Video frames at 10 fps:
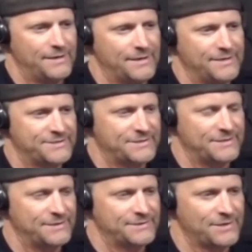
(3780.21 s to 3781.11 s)
is
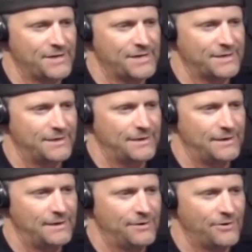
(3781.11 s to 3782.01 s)
is like
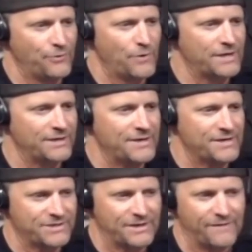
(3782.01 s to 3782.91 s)
you know the
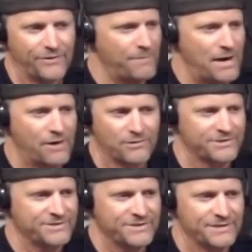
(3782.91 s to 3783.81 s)
recognition of their
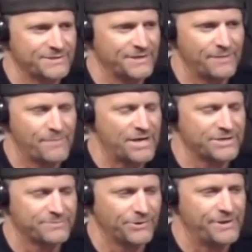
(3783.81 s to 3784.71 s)
powerlessness and
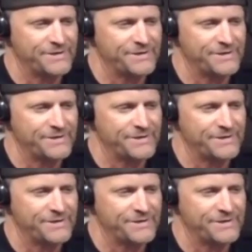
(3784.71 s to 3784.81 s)
unmanageability is